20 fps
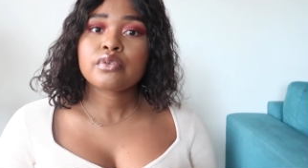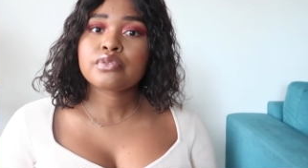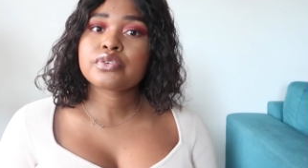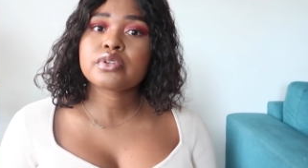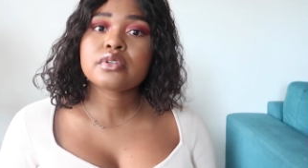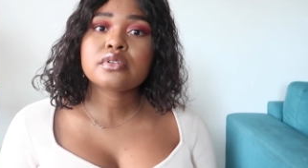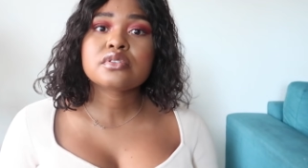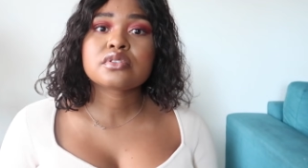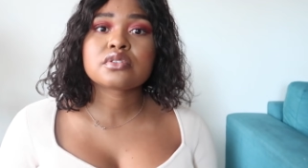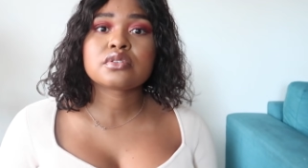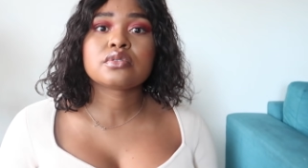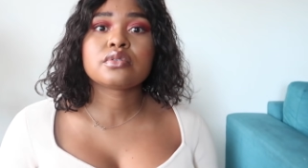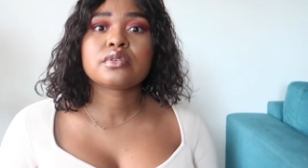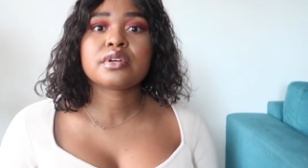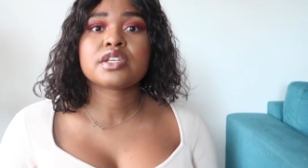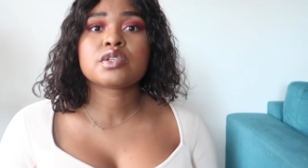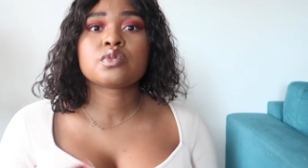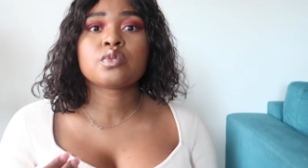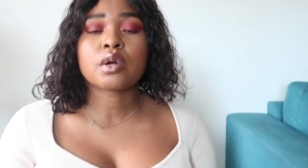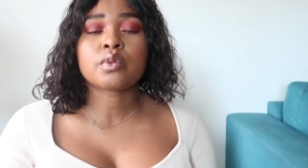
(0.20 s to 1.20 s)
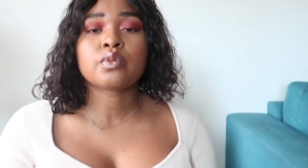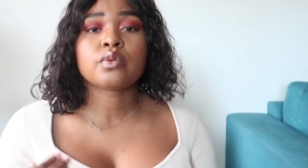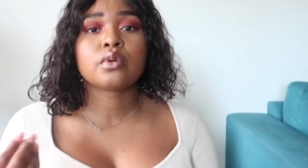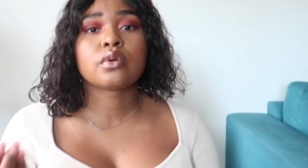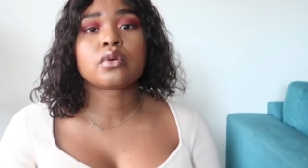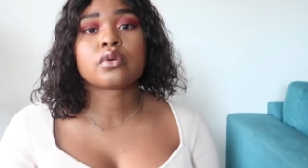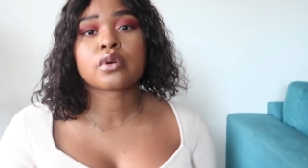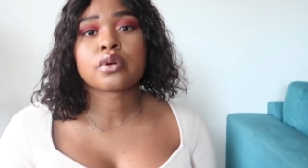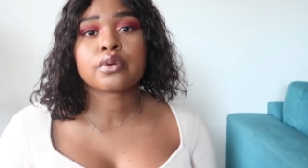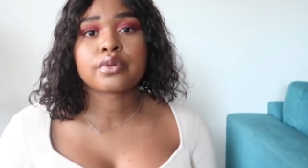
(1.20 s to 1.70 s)
fulfills you is what will
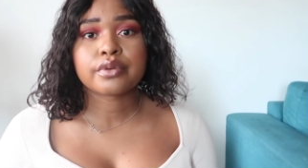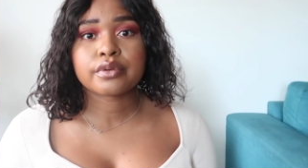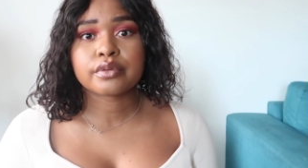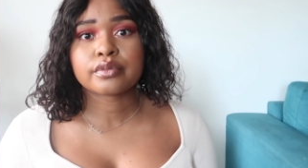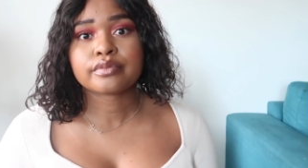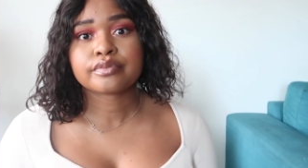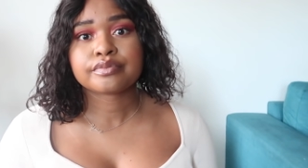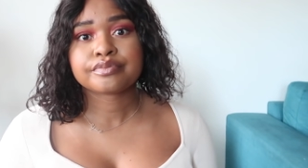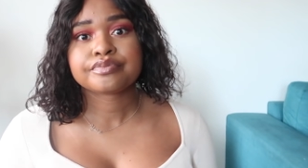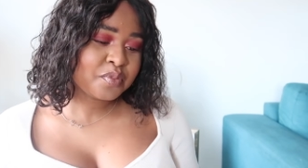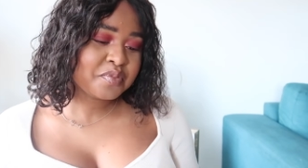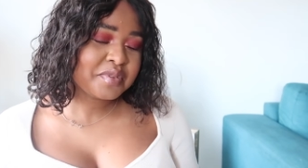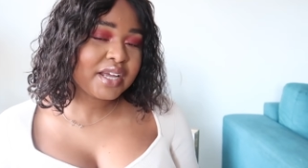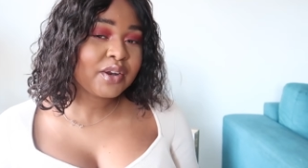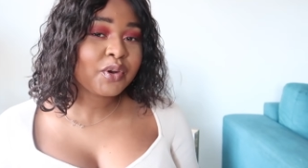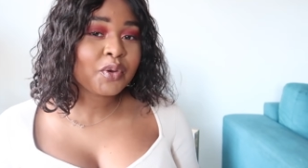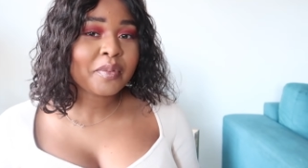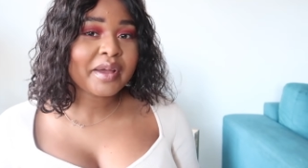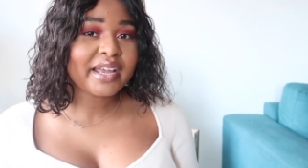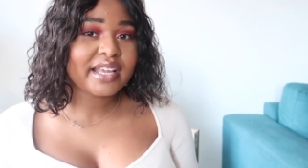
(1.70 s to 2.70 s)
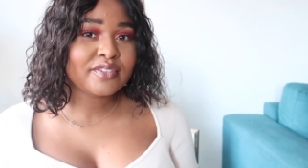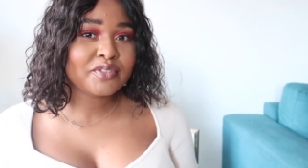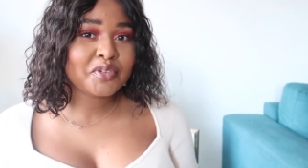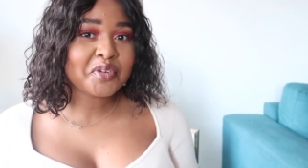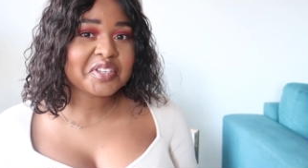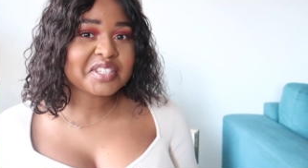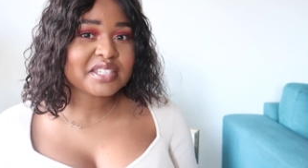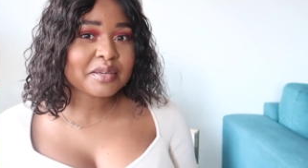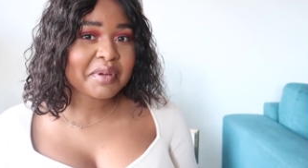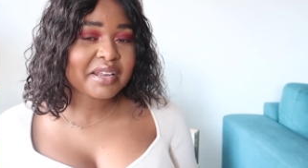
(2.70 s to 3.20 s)
grow you. I'm not a great
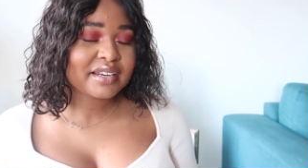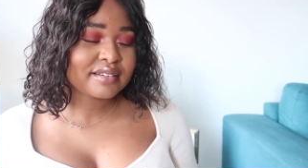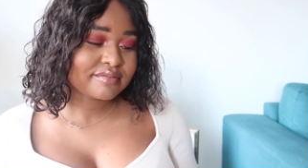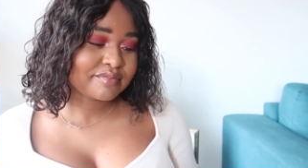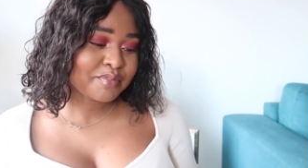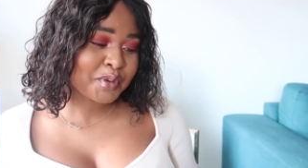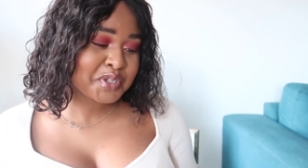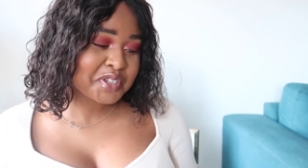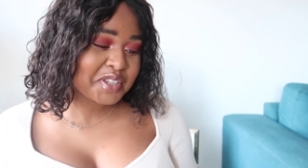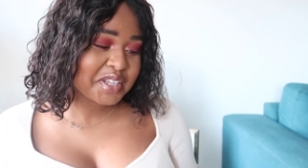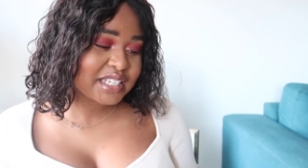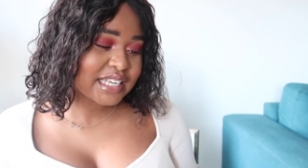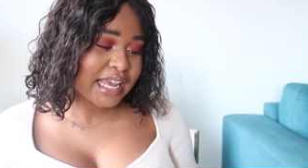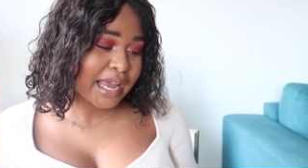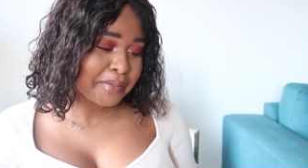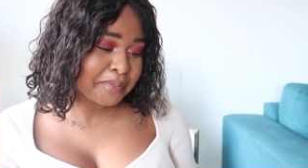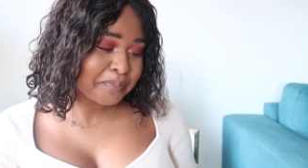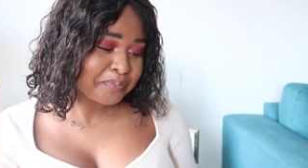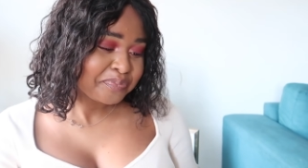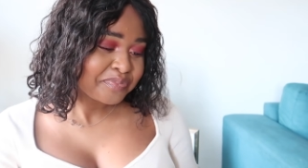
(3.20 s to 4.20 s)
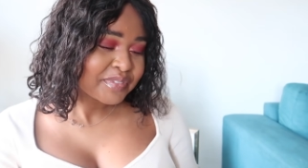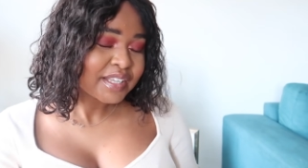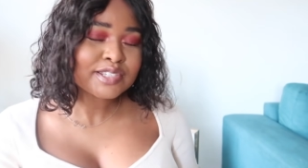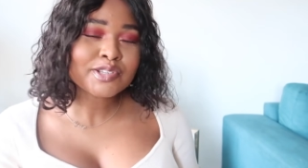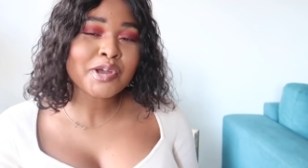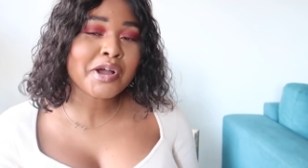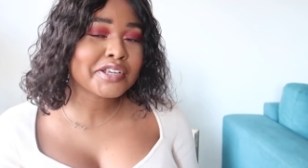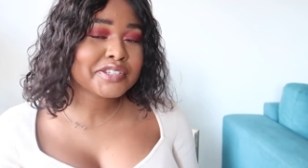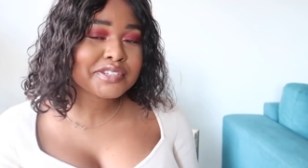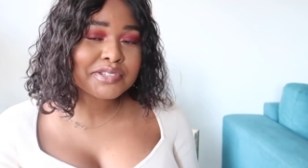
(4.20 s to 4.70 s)
influencer, man, most of the time. As
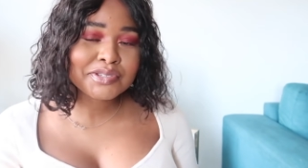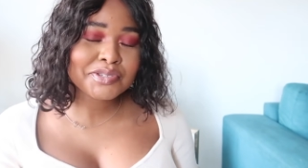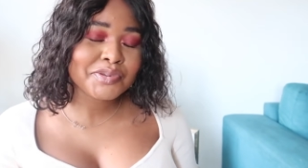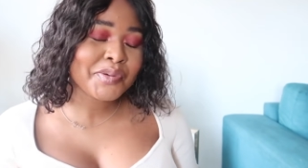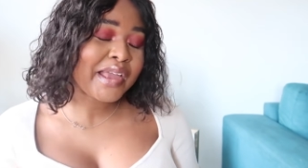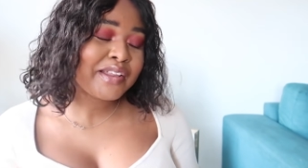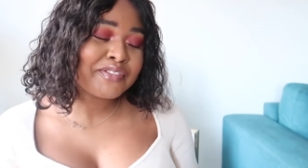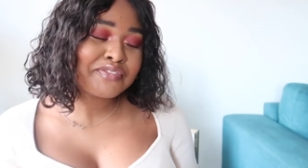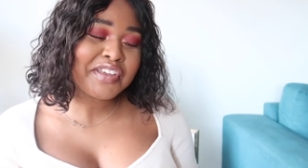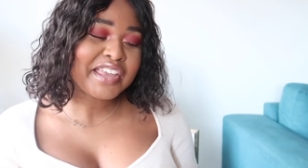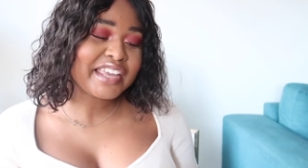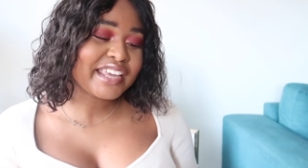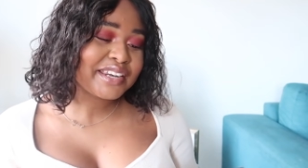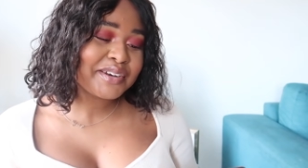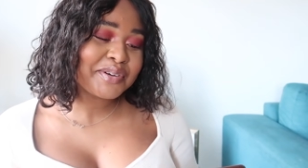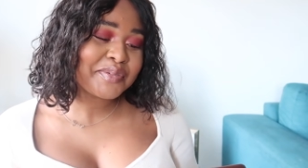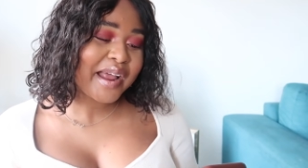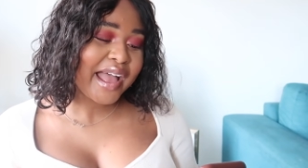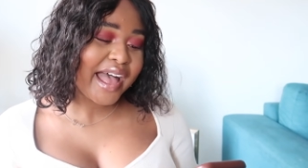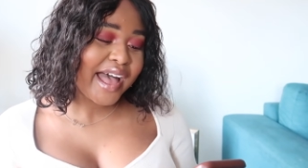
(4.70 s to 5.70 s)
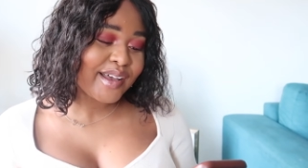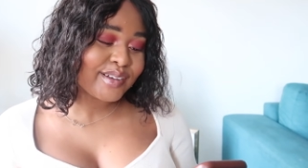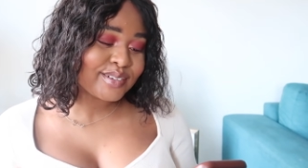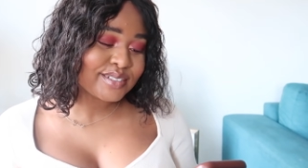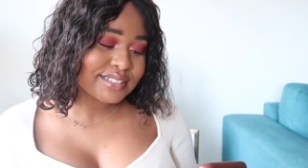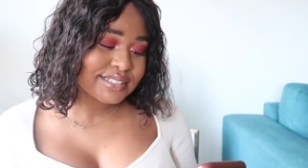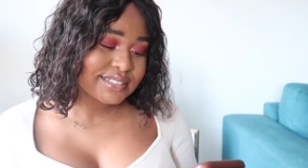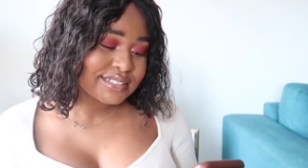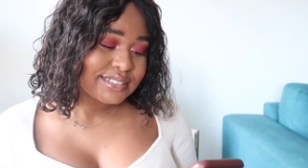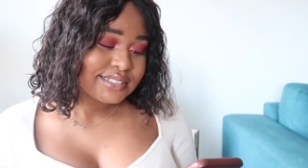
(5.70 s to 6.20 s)
long as you ain't faking
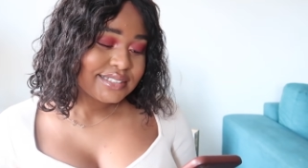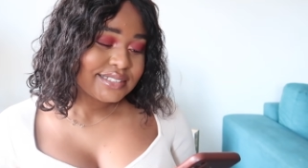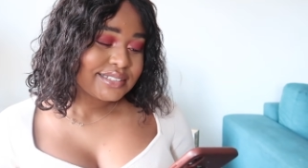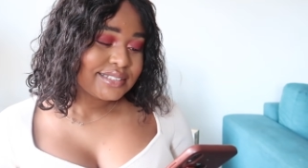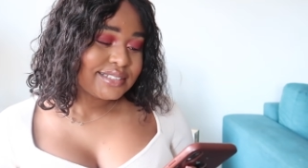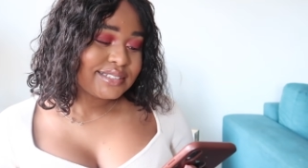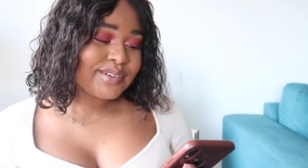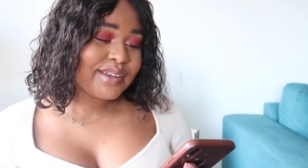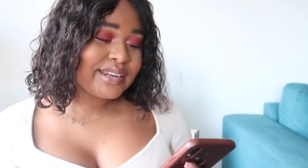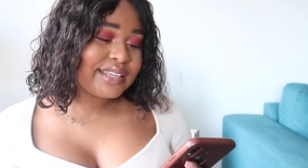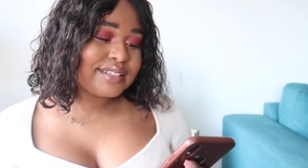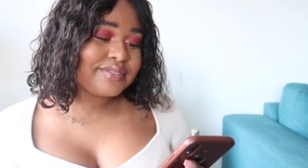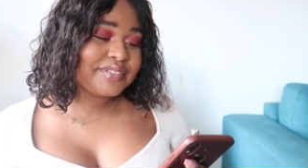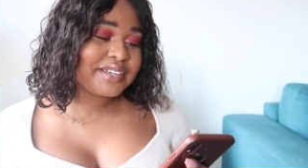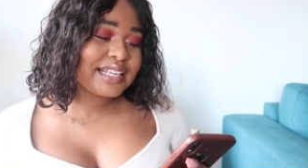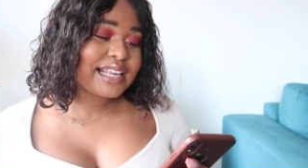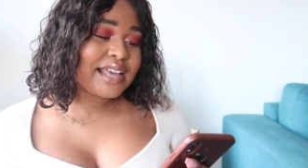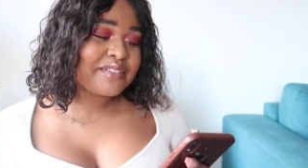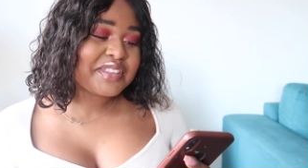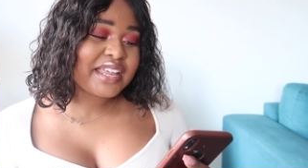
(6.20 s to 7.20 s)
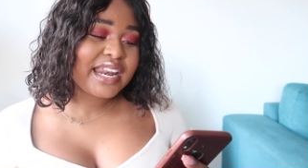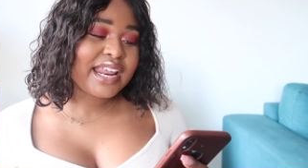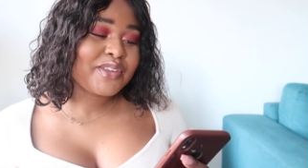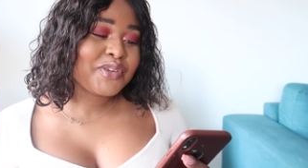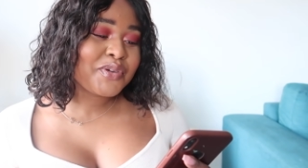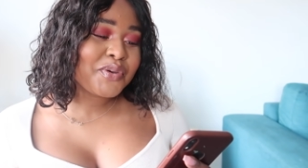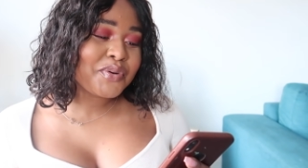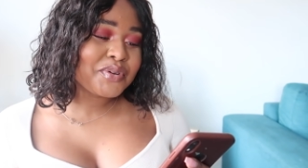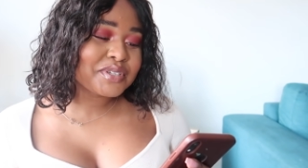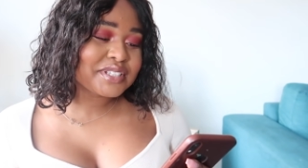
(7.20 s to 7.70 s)
around, you ain't living a life that ain't
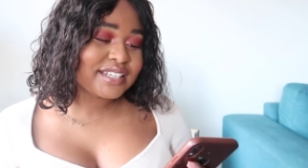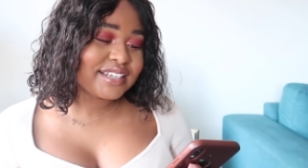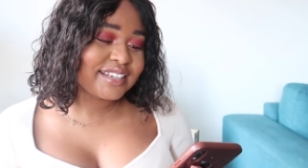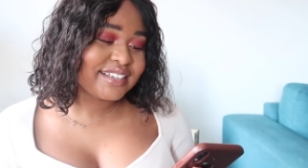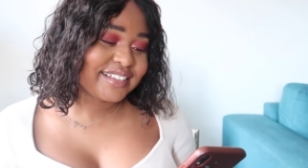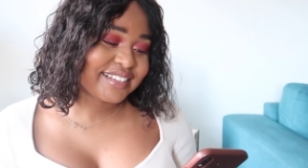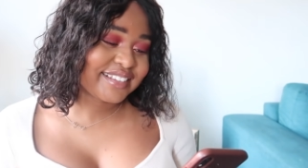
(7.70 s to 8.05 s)
yours.